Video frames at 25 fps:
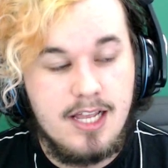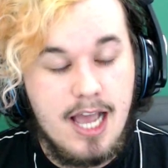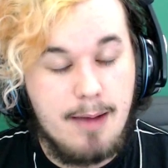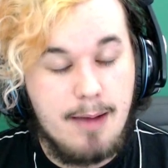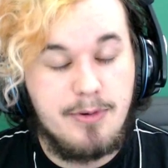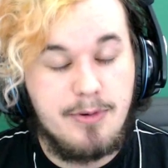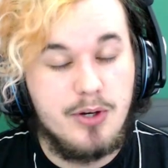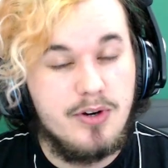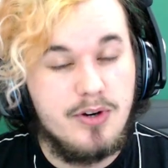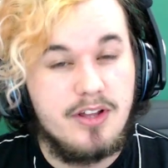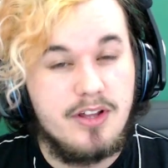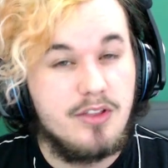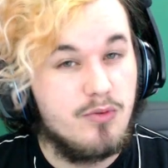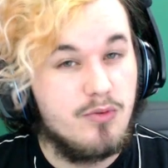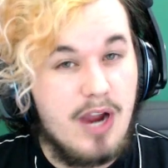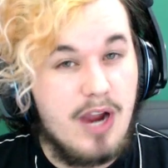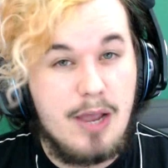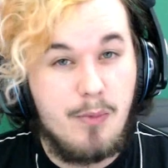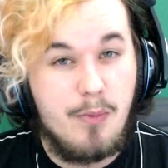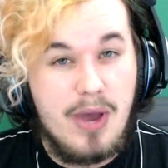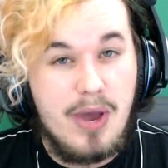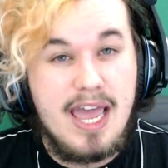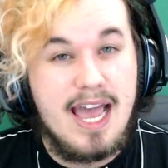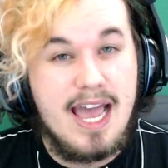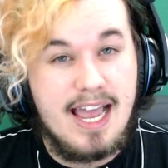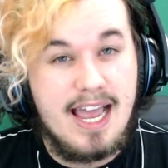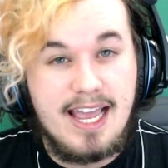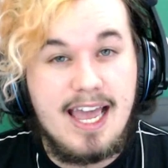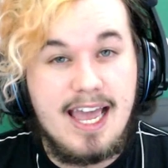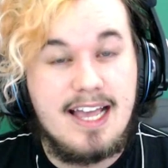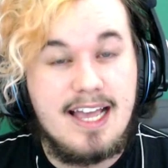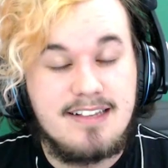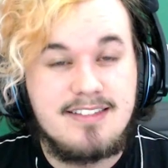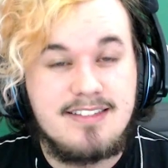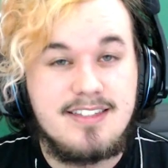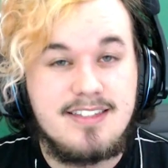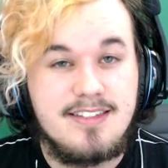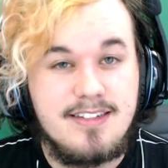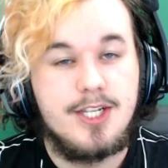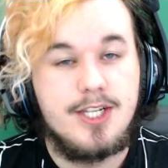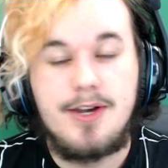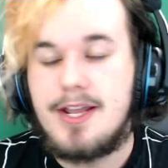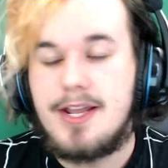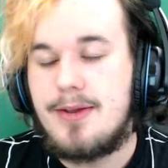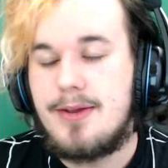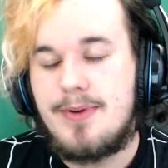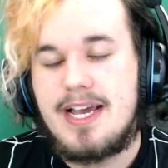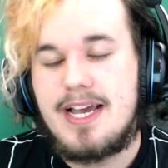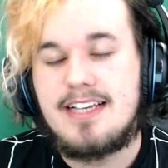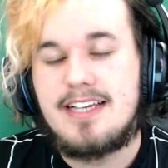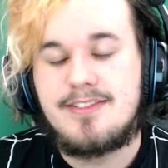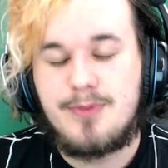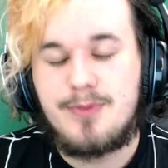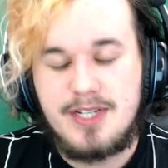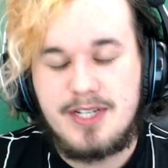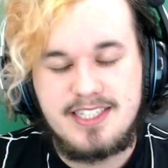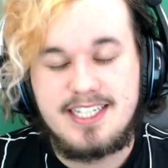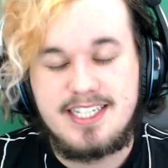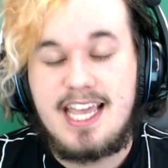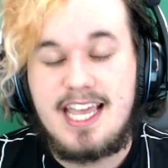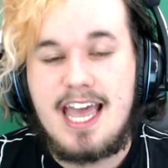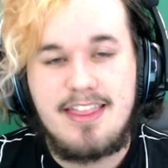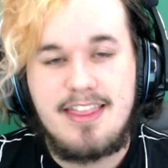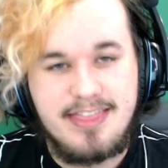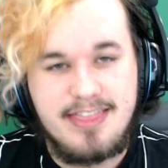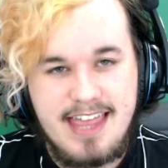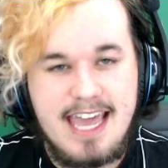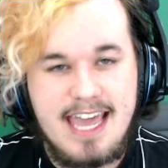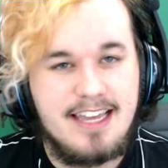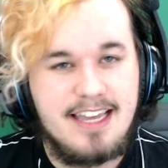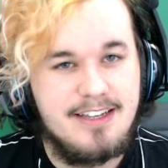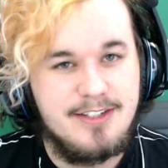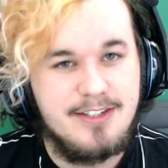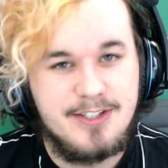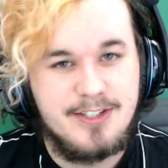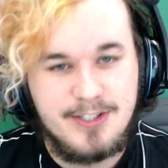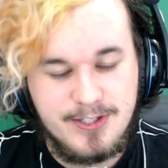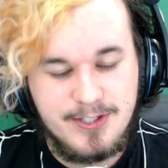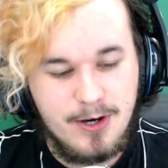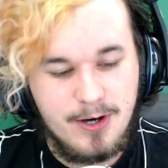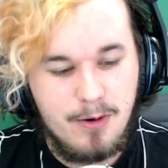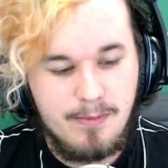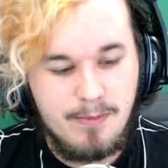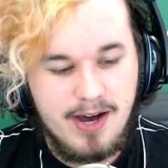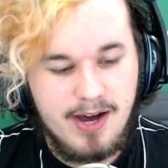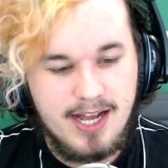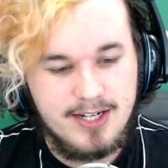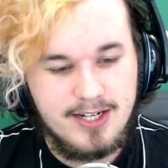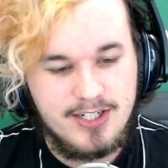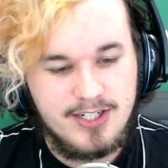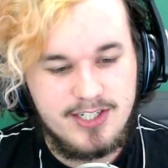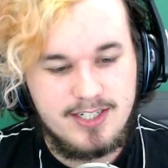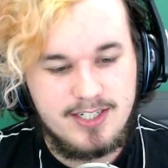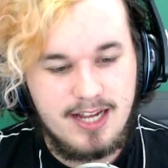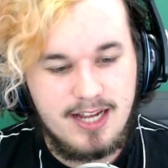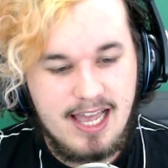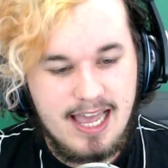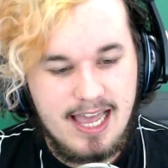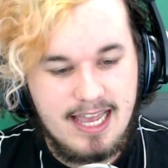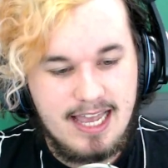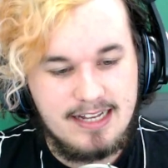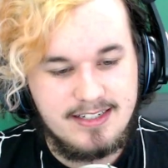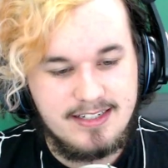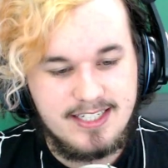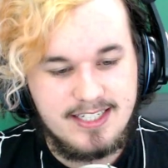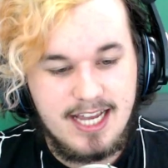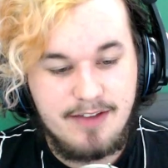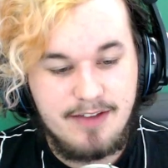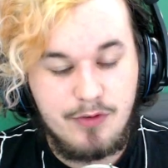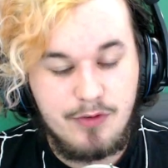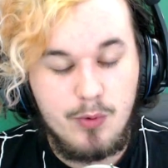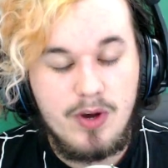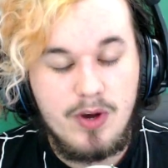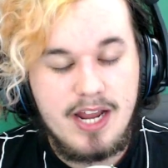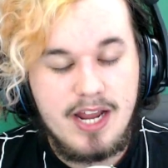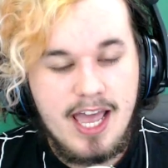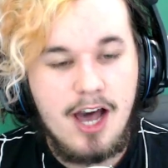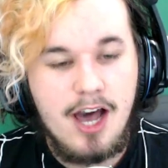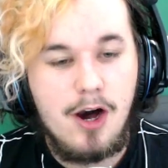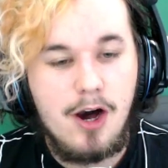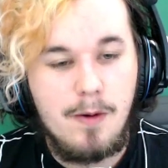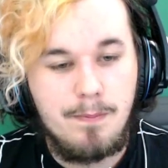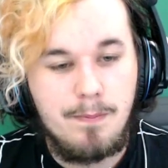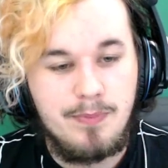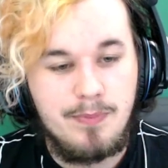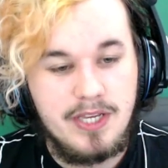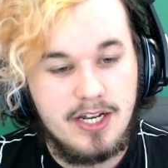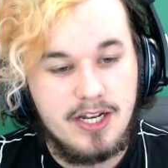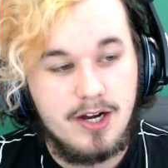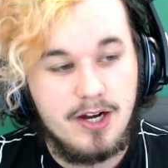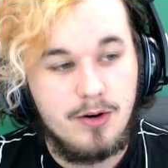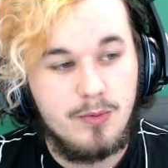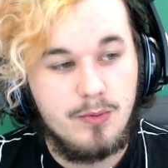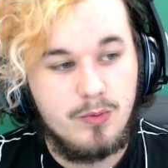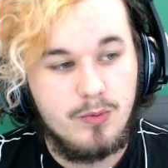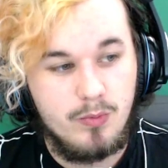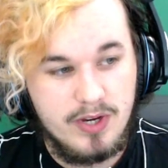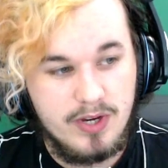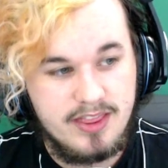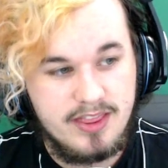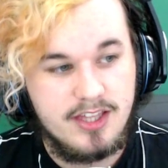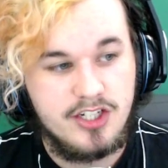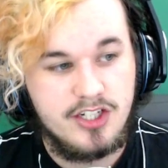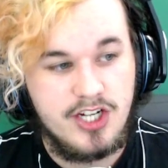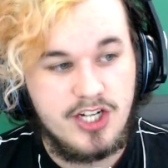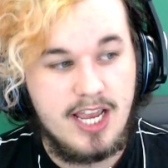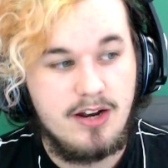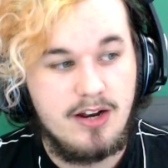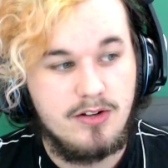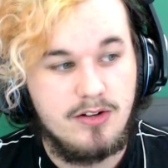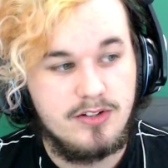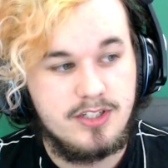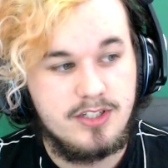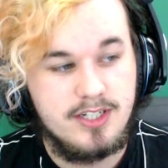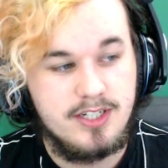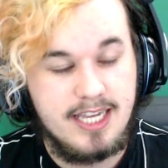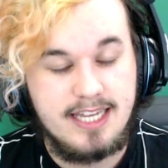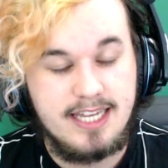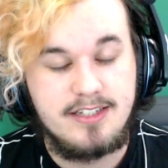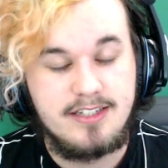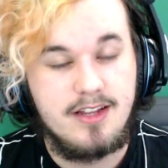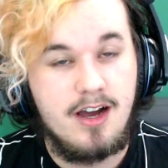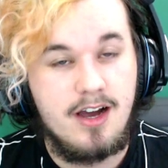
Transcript: I'm doing it the right way, I guess. So anyways, once again, thank you so much. And uh, if you want to help, you know, with the channel to get